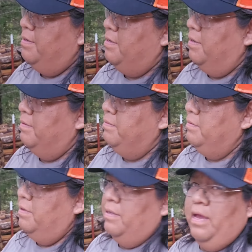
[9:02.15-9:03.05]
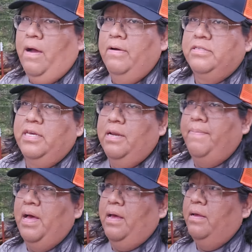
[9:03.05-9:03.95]
So you know, they always get
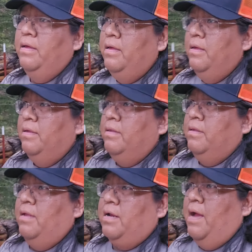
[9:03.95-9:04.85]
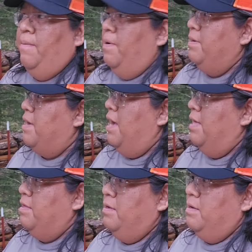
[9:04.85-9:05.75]
about, like that one
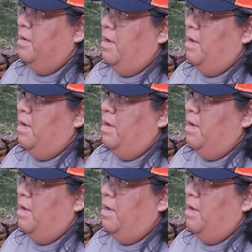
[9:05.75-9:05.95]
guy.